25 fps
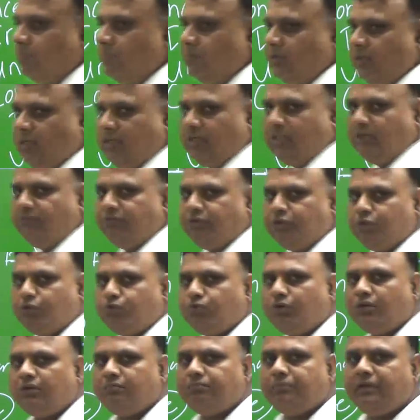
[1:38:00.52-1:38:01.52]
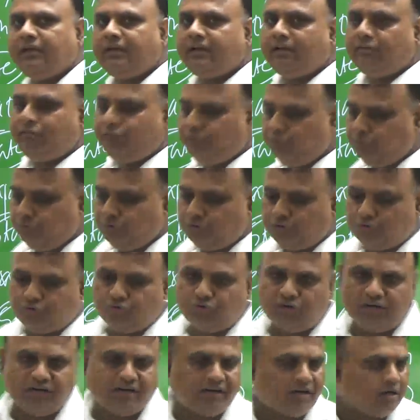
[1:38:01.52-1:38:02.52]
individual may refuse to
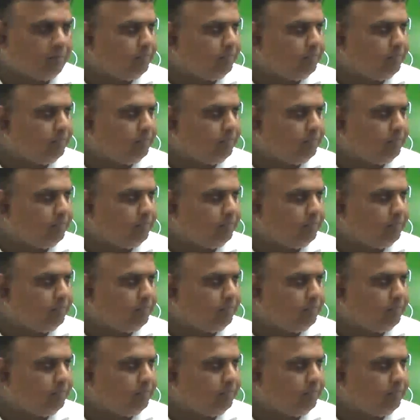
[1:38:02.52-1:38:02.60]
render